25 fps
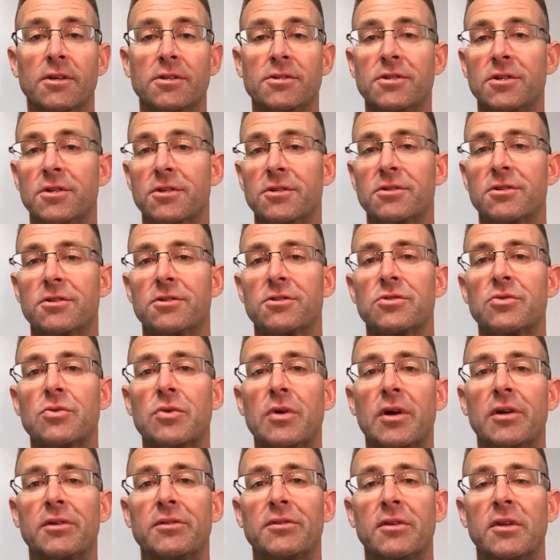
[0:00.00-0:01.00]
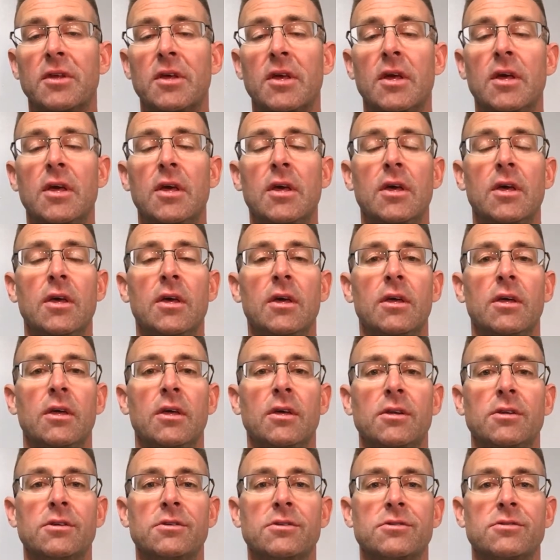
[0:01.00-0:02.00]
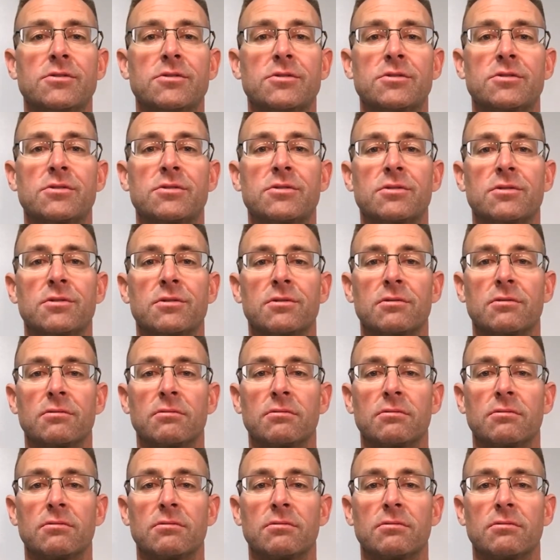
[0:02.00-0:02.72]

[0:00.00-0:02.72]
a citizen's arrest, it is